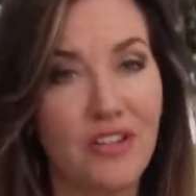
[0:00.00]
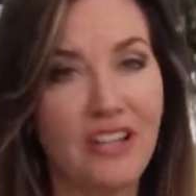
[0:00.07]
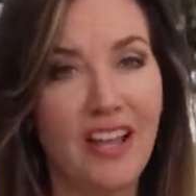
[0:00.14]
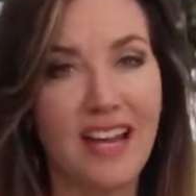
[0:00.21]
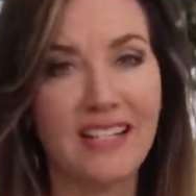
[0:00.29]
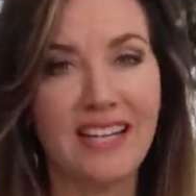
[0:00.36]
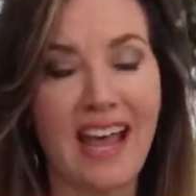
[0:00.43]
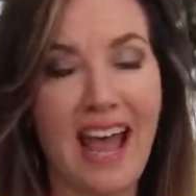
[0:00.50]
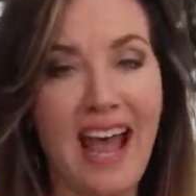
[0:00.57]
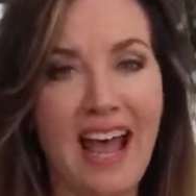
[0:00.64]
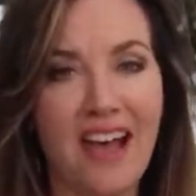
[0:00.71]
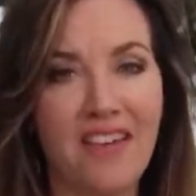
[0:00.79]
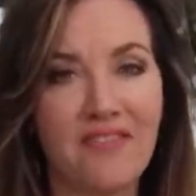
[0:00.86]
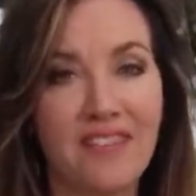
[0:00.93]
she'd like to
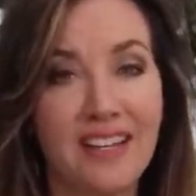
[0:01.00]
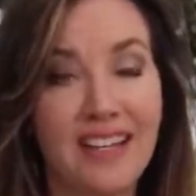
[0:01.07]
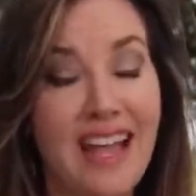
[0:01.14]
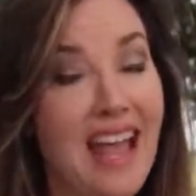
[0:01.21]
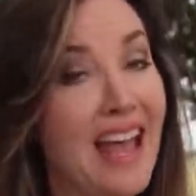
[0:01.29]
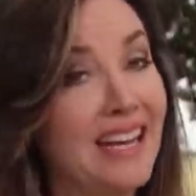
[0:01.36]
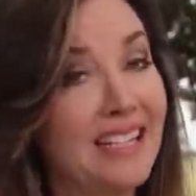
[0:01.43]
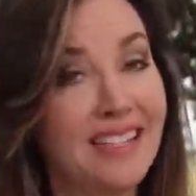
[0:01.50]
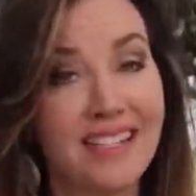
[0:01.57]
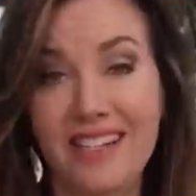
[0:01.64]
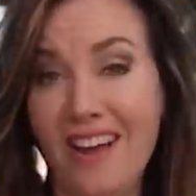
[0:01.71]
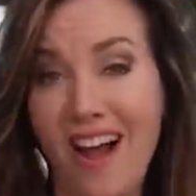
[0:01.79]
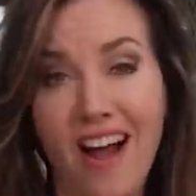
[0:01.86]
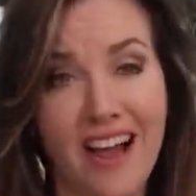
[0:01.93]
have, and
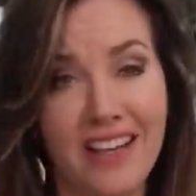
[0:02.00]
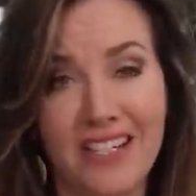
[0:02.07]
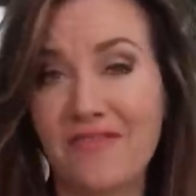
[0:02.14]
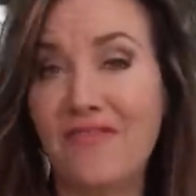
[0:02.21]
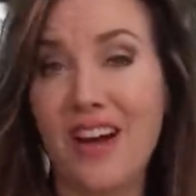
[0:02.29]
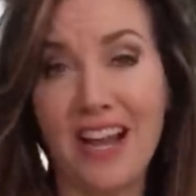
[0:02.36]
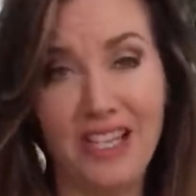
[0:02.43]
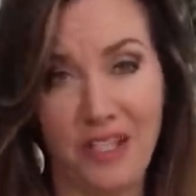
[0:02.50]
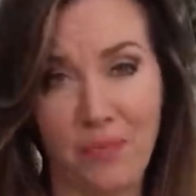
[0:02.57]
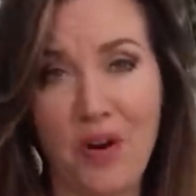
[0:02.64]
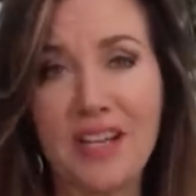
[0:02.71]
it's not vice